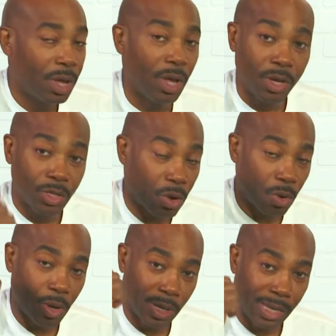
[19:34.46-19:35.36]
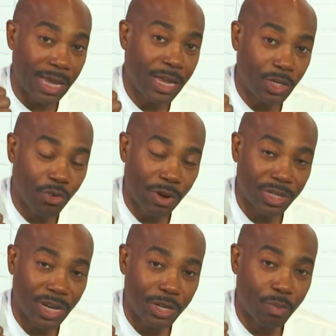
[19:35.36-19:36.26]
So easy
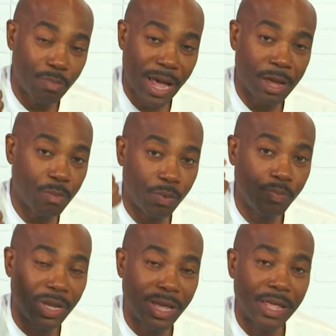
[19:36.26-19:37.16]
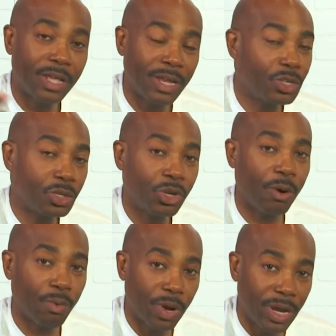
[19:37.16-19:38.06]
translation Bible, and then just start
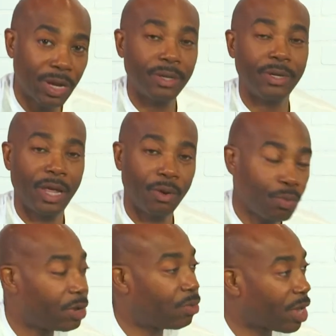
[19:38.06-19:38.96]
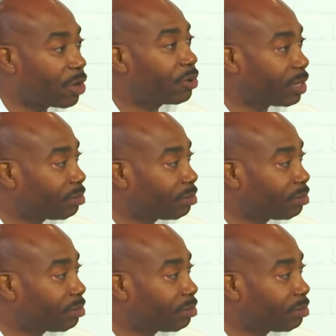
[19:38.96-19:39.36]
reading and read regularly.